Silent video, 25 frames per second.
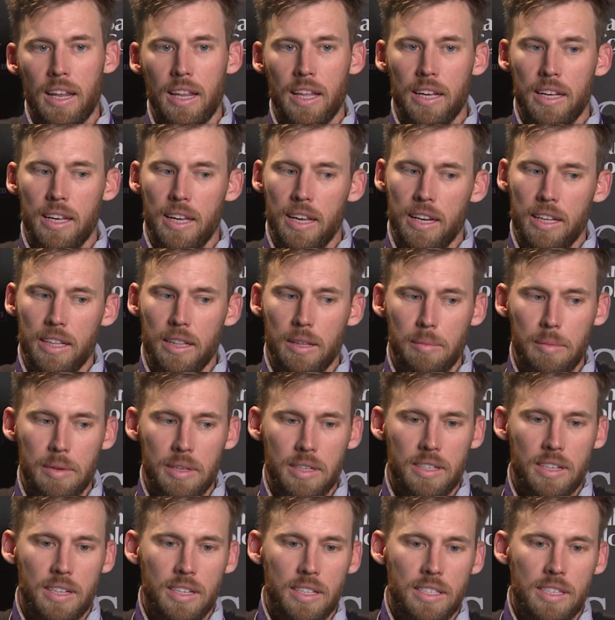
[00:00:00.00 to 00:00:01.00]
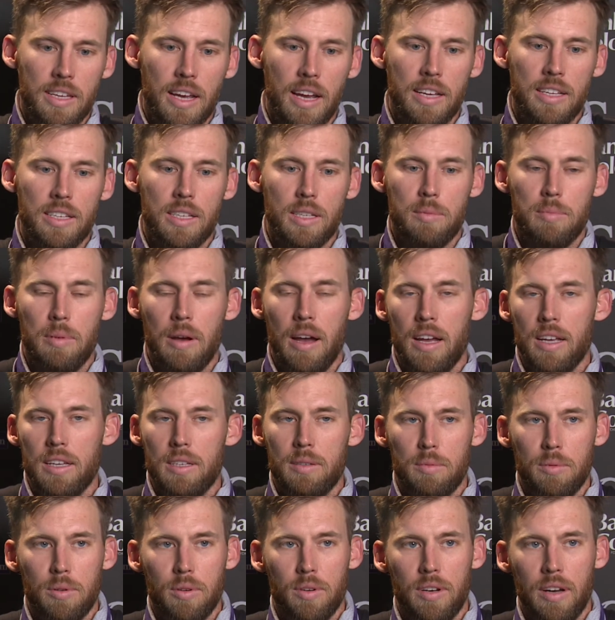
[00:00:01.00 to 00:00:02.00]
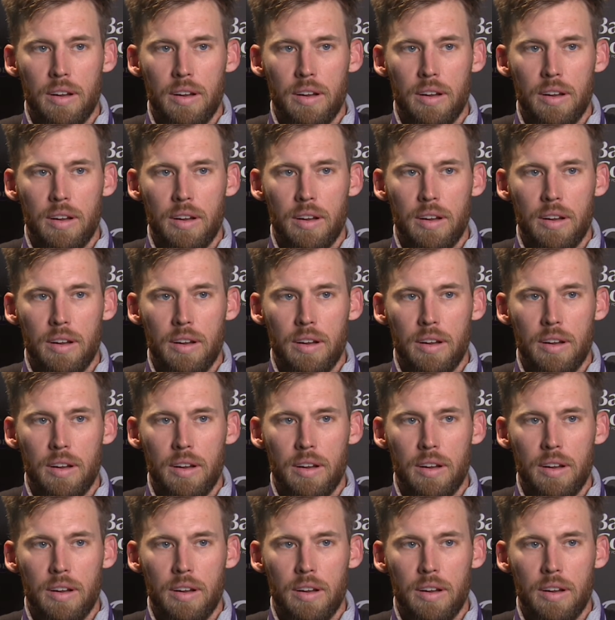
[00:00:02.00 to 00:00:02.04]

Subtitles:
like getting them as concise as possible.